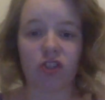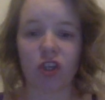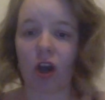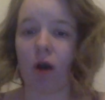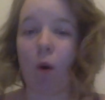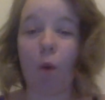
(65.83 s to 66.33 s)
and
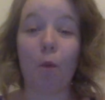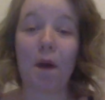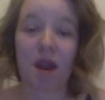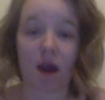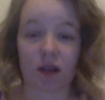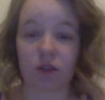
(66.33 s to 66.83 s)
go on
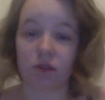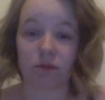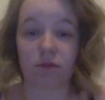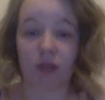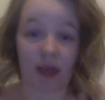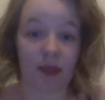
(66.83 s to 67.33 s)
when I can
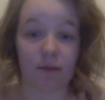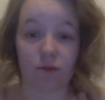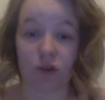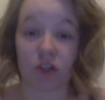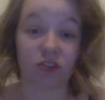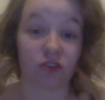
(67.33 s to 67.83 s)
get them
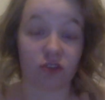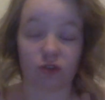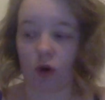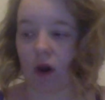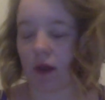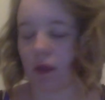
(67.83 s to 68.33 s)
products to try